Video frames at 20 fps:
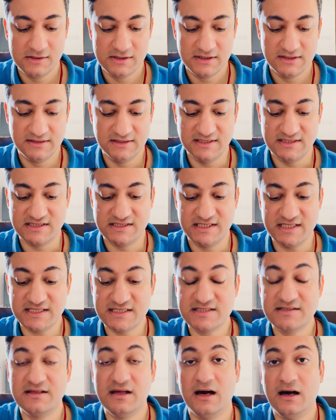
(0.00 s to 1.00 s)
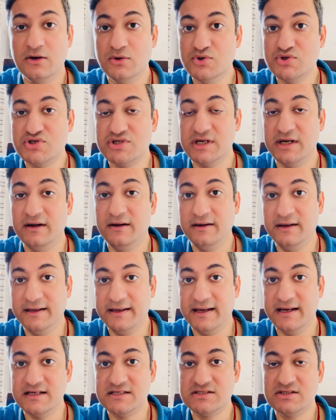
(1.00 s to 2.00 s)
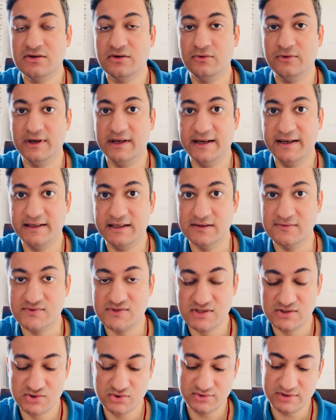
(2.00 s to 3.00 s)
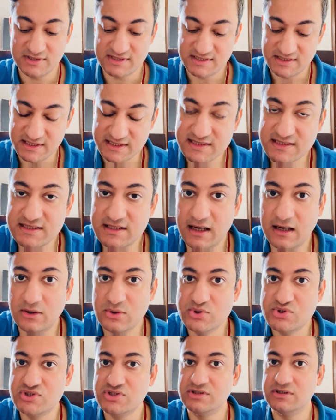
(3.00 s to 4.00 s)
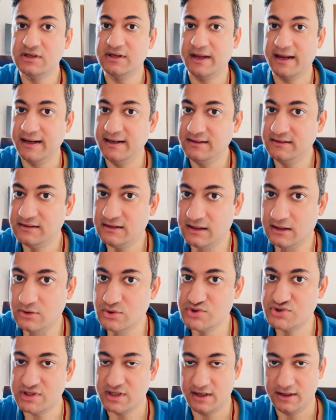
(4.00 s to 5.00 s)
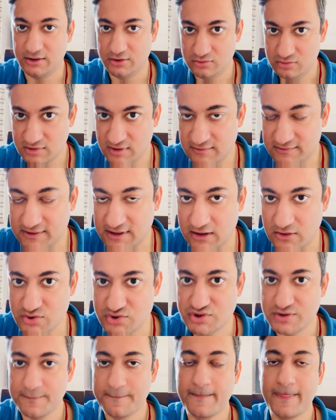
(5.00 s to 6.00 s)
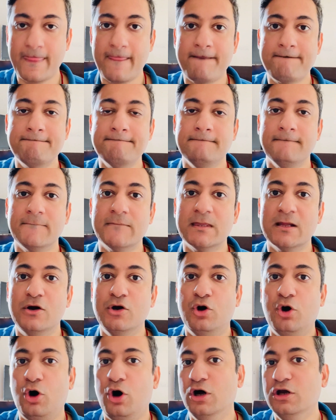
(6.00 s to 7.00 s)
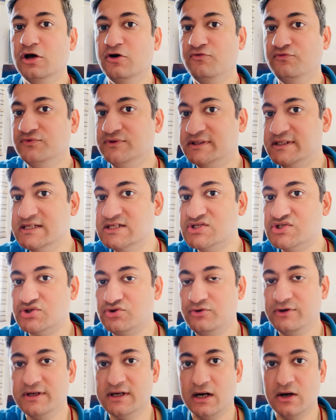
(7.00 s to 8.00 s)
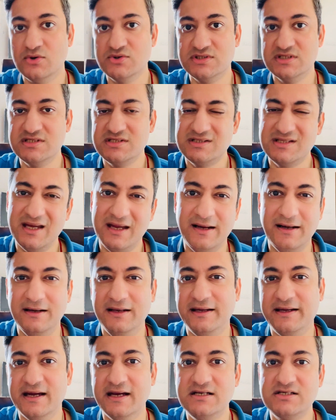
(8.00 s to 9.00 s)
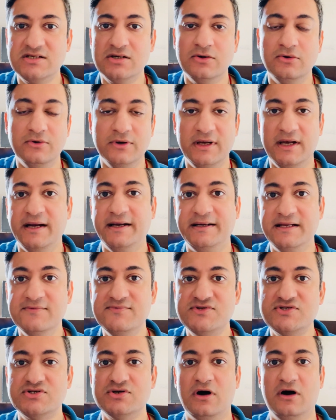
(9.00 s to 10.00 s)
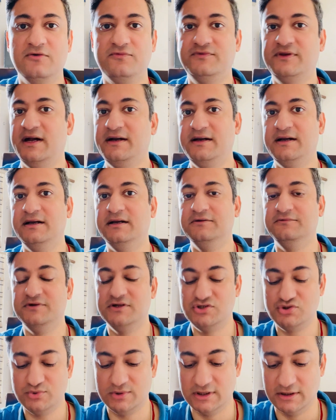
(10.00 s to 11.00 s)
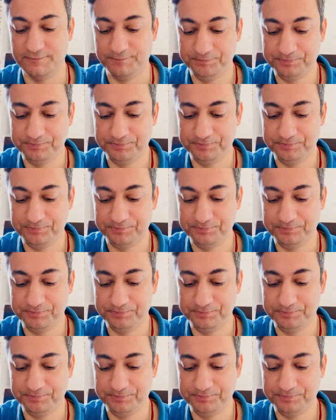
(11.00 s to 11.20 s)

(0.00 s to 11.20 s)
The sixth house indicates relatives. So the sixth house, eighth house, and 12th house, all of these three houses, they indicates relatives of that individual.